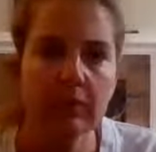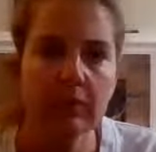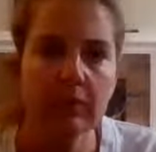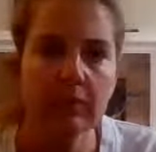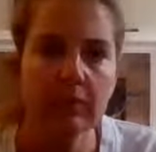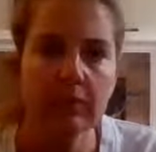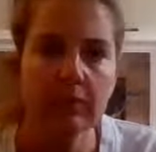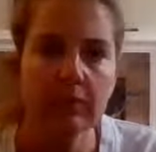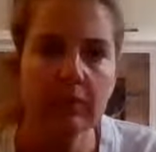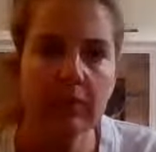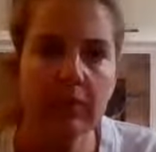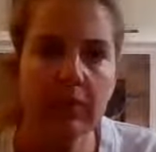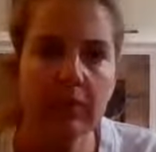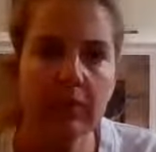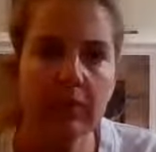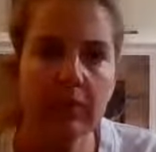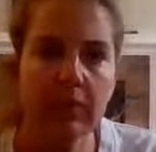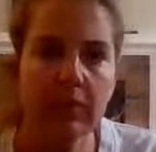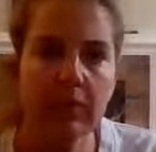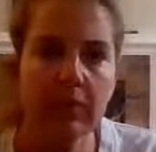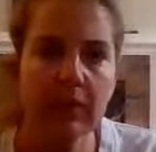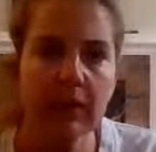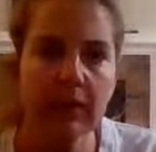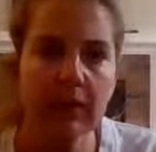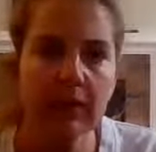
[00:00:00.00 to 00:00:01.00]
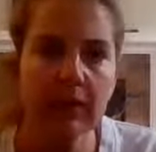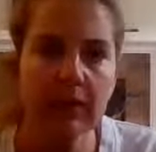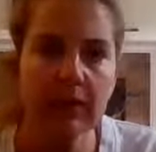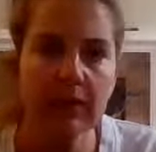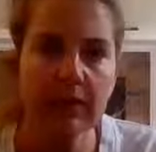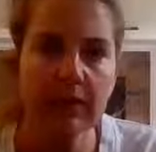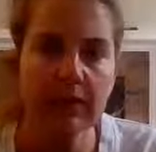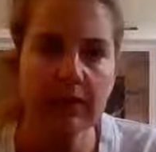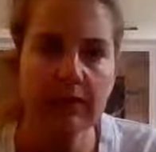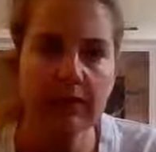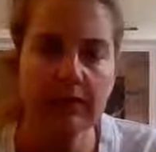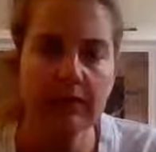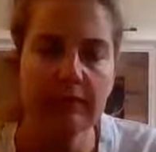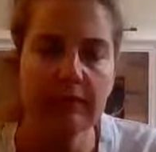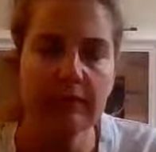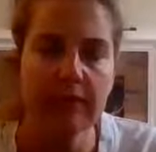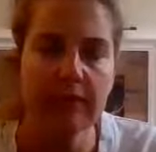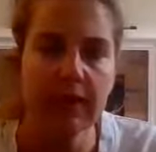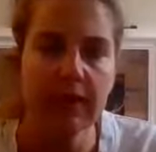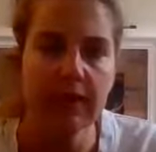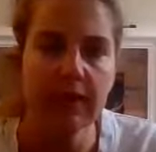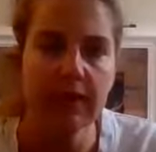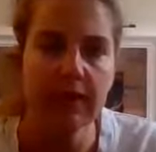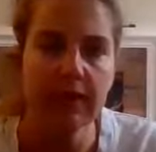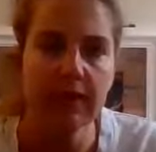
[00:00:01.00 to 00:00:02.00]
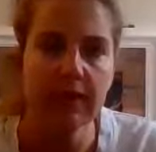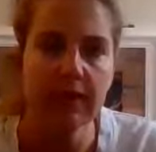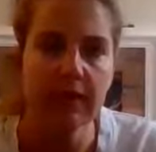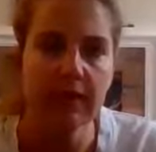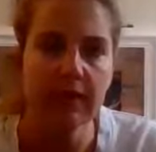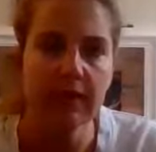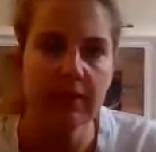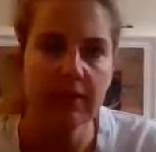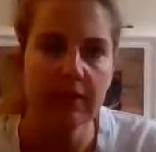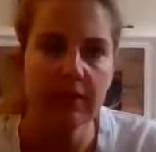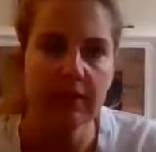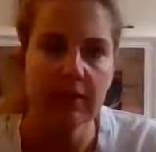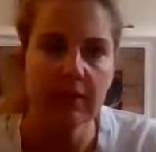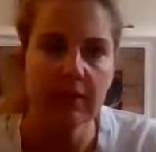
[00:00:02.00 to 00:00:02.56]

So it might be pedaling the feet,